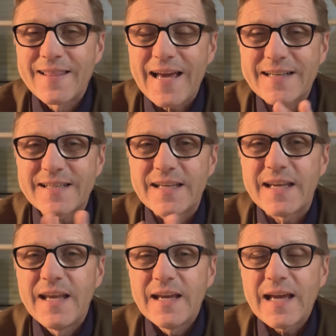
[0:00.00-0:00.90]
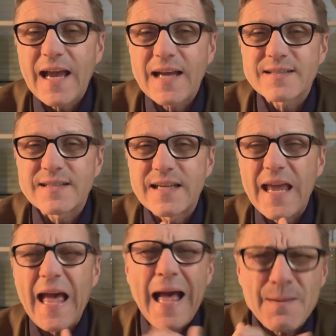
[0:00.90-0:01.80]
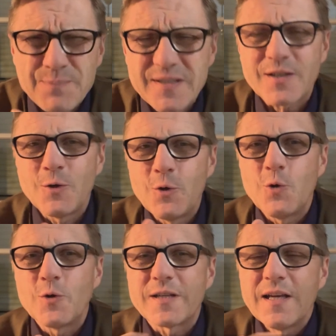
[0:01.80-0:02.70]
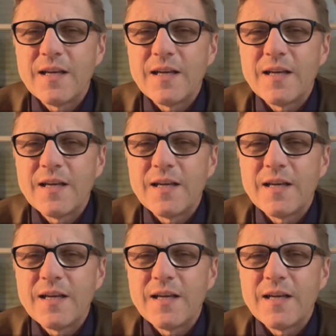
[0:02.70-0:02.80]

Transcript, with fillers: that he has the absolute